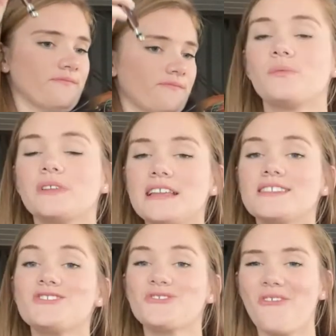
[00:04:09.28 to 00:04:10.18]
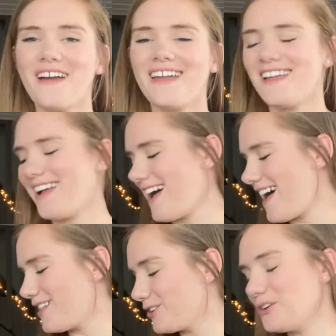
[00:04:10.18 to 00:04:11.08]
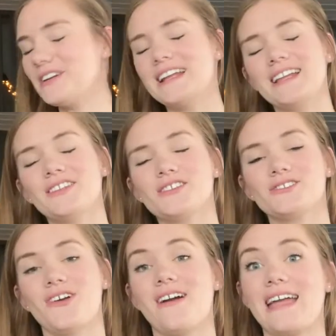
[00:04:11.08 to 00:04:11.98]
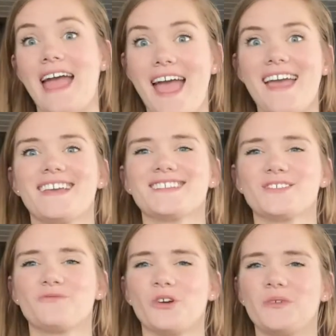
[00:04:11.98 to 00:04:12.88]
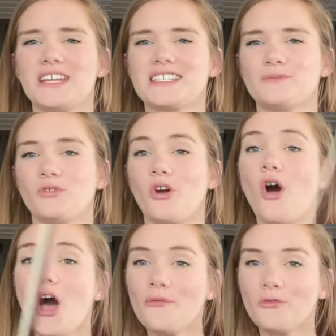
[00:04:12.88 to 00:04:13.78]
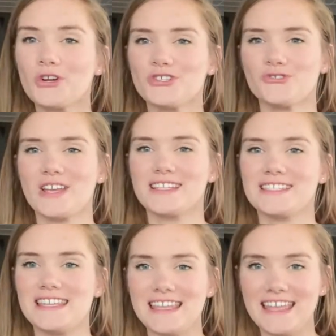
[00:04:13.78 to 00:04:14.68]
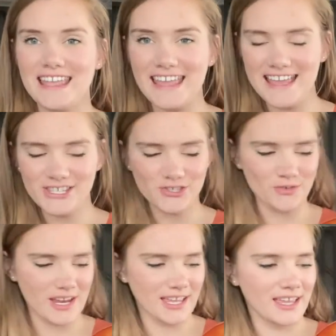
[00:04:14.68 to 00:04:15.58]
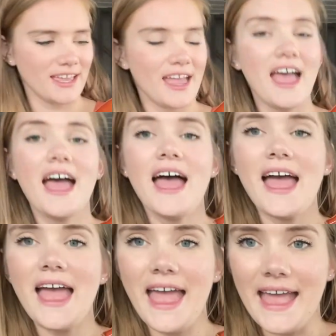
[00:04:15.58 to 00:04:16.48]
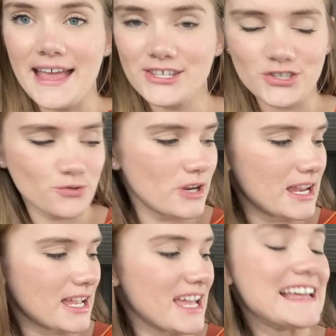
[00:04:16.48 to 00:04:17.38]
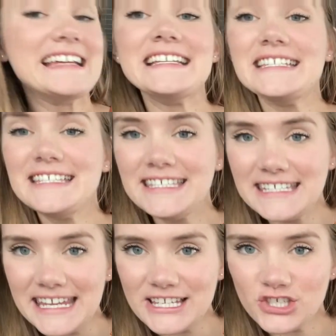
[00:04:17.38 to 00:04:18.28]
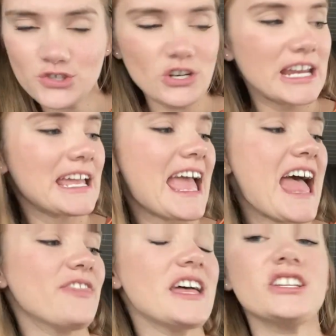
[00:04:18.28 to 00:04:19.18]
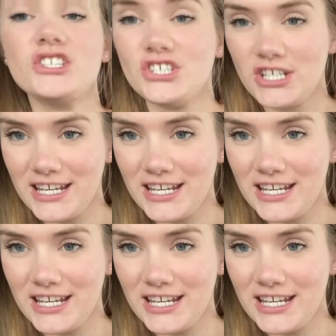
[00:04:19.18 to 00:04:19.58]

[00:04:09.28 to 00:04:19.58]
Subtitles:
Please enjoy learning the song Eggs, where we explore all 4 strings, the E string, A string, D string, and the G